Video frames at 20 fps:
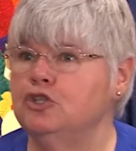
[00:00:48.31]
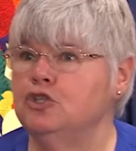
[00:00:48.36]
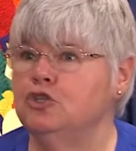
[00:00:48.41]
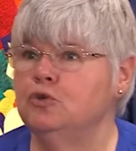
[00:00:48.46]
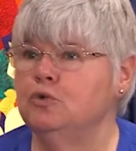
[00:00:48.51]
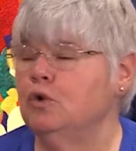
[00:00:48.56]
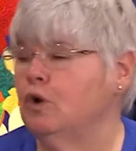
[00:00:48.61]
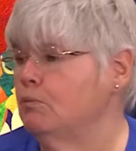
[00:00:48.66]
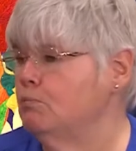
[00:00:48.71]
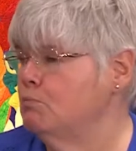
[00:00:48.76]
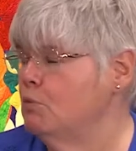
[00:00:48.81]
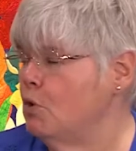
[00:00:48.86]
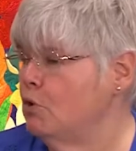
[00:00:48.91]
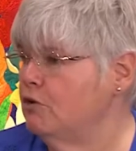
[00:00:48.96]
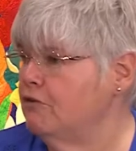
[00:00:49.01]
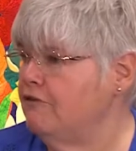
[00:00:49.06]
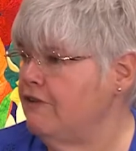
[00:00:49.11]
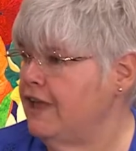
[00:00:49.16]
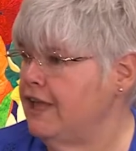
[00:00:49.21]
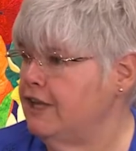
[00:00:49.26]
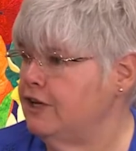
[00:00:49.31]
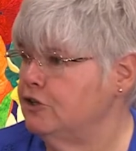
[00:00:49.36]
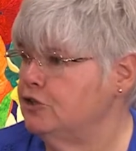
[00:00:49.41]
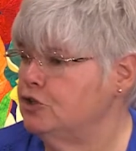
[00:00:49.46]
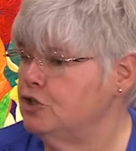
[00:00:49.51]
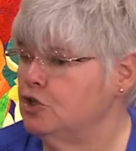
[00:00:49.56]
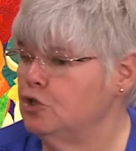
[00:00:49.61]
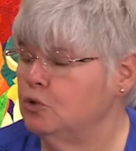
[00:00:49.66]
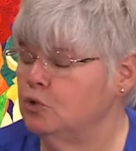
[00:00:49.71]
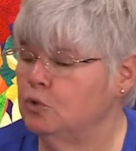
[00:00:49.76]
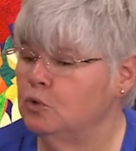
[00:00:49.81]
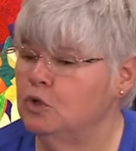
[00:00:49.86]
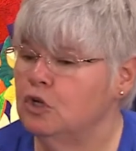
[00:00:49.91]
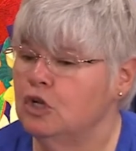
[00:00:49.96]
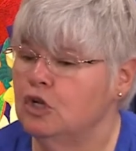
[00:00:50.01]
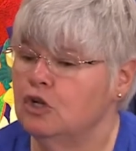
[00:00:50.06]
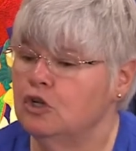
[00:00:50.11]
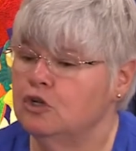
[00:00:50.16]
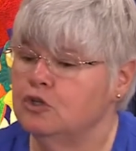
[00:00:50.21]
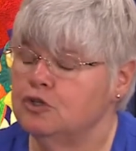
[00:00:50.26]
you or motivated you
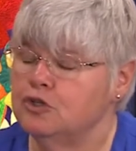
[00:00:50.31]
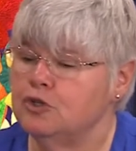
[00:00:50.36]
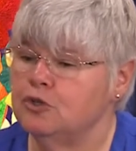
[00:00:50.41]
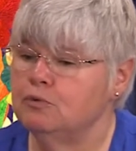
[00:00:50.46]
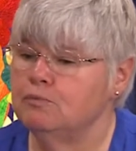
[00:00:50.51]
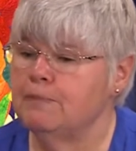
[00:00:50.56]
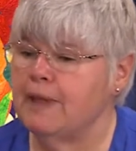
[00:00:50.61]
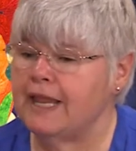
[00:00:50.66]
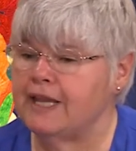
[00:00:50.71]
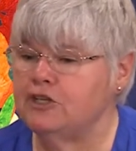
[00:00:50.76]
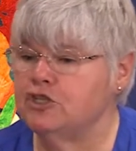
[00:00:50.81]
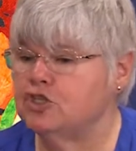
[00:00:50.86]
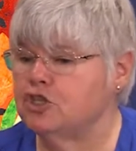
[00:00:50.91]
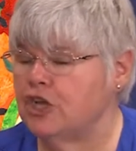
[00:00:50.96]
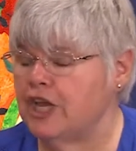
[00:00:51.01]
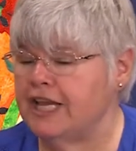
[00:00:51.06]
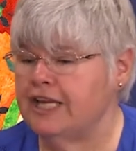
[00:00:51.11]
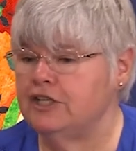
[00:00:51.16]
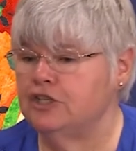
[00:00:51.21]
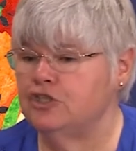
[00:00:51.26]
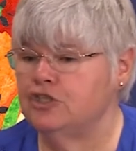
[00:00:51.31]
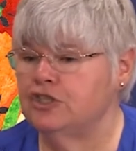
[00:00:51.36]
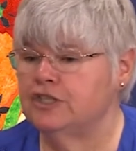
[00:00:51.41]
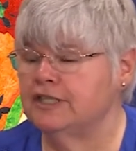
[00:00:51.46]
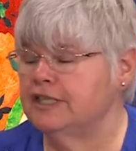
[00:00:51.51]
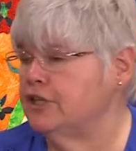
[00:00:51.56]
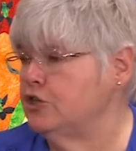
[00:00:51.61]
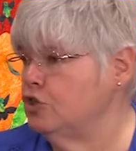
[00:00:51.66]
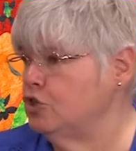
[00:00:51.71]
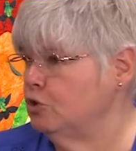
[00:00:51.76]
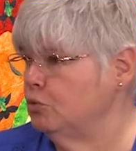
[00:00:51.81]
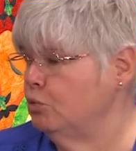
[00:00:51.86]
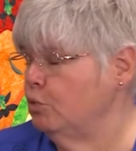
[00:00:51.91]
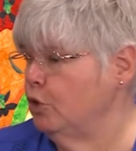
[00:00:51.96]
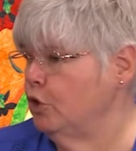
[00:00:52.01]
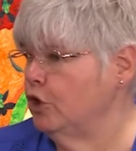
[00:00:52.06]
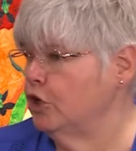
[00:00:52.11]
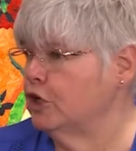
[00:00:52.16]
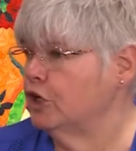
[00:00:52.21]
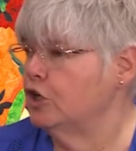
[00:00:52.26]
to make changes in your
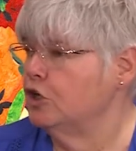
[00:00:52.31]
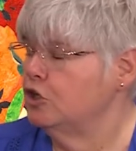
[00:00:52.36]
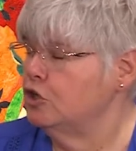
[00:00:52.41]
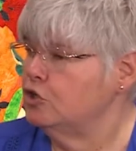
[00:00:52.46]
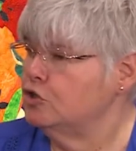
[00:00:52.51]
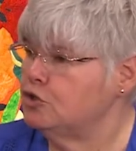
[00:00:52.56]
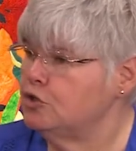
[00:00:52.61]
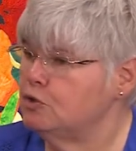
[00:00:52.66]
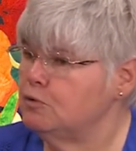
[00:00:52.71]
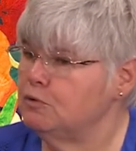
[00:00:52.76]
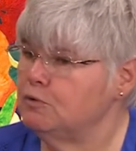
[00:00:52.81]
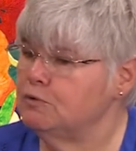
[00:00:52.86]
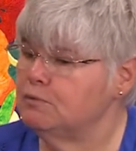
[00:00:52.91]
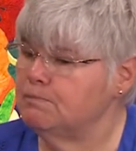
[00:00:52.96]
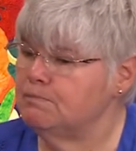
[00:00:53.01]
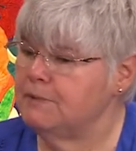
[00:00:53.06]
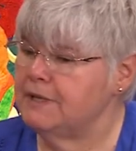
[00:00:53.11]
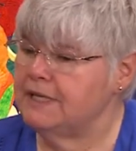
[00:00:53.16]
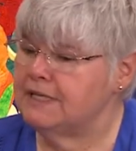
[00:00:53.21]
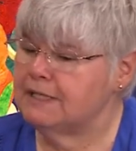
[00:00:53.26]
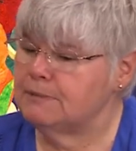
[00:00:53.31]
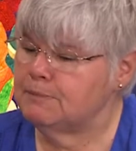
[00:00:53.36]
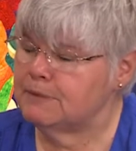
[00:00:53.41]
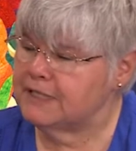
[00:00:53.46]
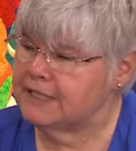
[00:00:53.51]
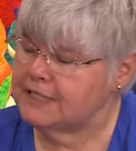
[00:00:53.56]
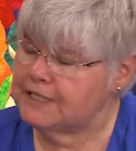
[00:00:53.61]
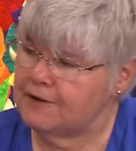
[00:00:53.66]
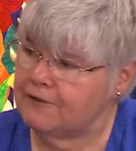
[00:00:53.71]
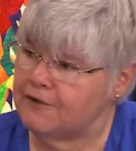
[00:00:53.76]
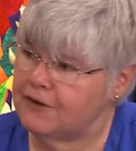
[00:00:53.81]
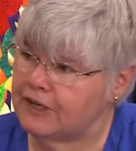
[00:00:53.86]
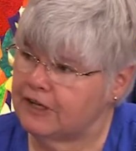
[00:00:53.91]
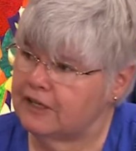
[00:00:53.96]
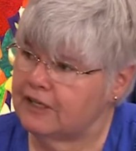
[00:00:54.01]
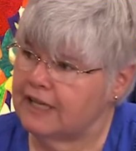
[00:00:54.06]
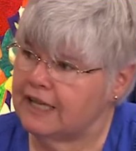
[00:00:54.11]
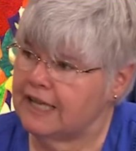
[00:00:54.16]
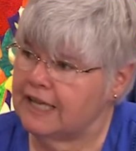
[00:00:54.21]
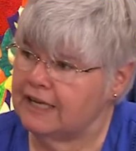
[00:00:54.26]
work to be specific
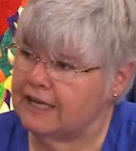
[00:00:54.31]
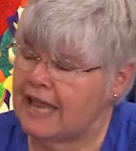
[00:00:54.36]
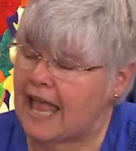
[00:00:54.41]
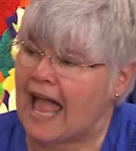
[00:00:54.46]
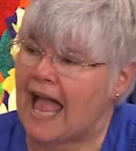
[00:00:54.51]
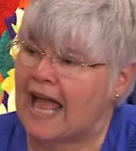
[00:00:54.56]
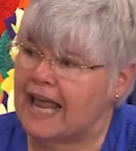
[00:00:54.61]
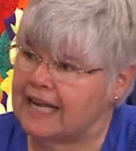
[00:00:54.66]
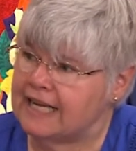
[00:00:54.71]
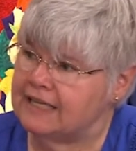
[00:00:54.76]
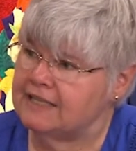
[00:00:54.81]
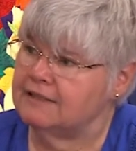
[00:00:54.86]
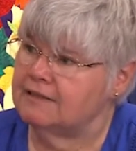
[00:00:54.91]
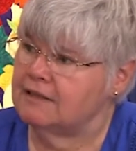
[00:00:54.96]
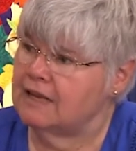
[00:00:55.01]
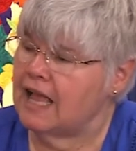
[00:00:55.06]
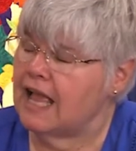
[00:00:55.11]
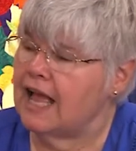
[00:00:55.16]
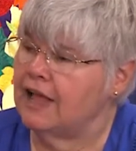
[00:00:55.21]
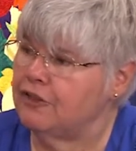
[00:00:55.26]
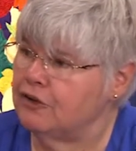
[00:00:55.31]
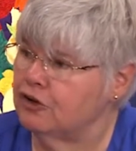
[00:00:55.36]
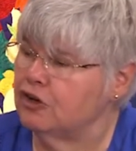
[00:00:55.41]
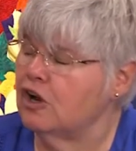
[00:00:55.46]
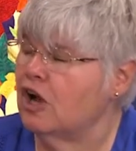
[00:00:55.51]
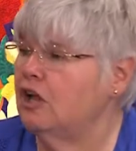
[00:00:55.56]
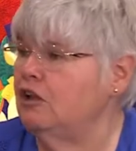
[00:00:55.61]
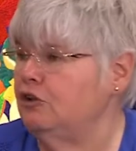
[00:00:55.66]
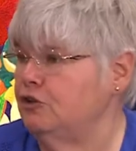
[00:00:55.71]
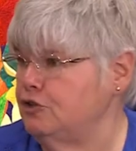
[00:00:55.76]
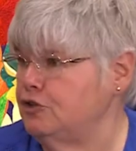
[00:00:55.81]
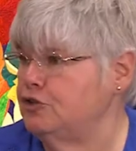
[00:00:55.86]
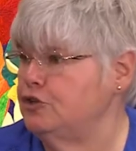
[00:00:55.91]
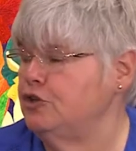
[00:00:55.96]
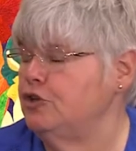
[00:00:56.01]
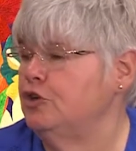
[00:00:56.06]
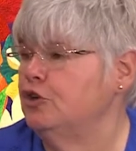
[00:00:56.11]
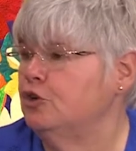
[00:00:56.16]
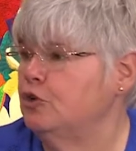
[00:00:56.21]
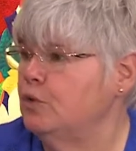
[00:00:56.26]
in adding other colors to
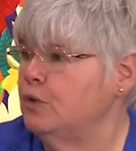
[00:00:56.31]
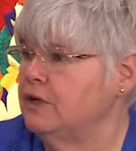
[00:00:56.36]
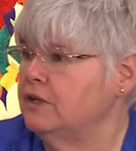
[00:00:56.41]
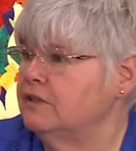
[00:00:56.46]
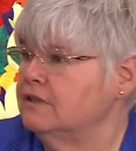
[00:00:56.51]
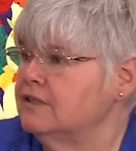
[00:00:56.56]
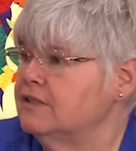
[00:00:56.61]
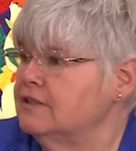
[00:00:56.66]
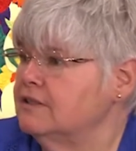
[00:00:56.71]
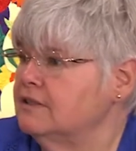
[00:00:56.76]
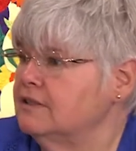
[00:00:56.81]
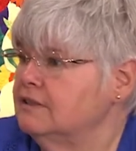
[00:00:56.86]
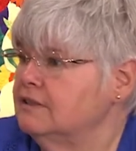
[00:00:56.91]
your quilts?